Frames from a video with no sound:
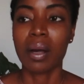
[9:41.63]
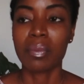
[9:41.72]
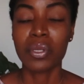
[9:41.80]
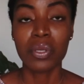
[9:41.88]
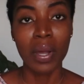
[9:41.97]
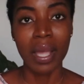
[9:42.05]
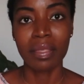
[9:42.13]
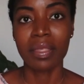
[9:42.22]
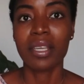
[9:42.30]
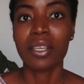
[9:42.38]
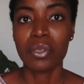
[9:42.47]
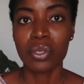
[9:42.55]
So I
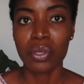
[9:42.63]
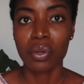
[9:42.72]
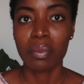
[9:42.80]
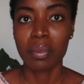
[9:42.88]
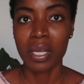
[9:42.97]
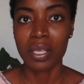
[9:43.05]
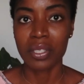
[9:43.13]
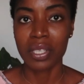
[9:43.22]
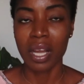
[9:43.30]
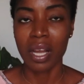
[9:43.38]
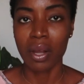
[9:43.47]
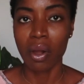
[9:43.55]
thank you so much,
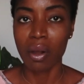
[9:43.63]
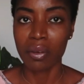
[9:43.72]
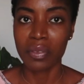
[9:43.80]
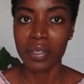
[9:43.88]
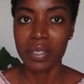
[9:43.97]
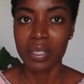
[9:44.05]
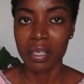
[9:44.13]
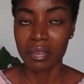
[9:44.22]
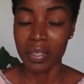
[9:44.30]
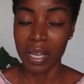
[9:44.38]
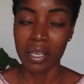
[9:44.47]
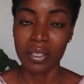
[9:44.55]
Office of
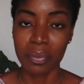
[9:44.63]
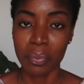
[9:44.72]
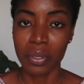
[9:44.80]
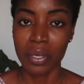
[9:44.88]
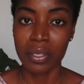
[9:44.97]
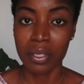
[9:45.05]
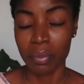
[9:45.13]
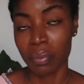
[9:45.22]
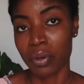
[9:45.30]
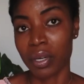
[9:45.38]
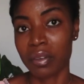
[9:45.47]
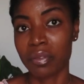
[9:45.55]
Diaspora
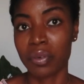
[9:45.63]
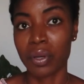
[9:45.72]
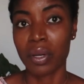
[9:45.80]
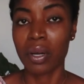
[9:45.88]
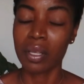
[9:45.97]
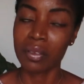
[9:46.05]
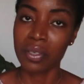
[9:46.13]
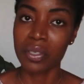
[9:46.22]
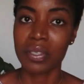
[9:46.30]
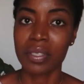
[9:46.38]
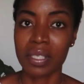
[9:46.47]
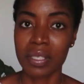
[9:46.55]
Support, for all of your
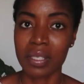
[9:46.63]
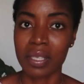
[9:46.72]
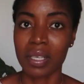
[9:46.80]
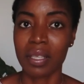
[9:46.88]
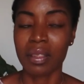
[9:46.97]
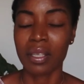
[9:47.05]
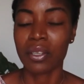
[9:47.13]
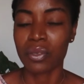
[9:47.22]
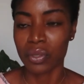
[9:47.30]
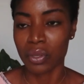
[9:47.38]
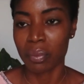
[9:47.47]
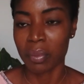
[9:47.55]
assistance. Thank you
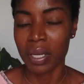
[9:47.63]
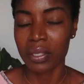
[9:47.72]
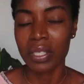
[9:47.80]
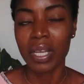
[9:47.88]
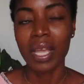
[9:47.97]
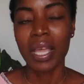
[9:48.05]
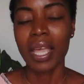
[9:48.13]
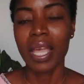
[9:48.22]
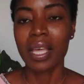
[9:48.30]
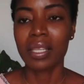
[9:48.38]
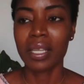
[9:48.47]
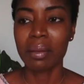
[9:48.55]
so much.
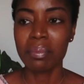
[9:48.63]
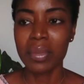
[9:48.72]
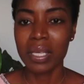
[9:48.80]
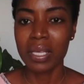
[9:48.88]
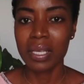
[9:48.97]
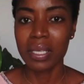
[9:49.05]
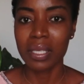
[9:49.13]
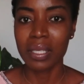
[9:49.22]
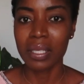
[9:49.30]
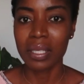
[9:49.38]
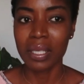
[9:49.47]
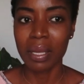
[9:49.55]
And let me
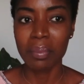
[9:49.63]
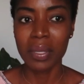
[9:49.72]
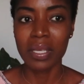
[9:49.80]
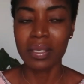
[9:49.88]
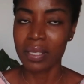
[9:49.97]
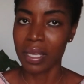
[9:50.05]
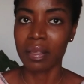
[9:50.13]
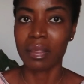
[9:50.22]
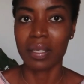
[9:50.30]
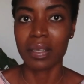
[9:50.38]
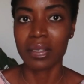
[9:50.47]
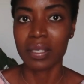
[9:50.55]
say
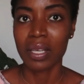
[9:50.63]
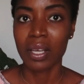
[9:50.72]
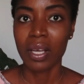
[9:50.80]
this.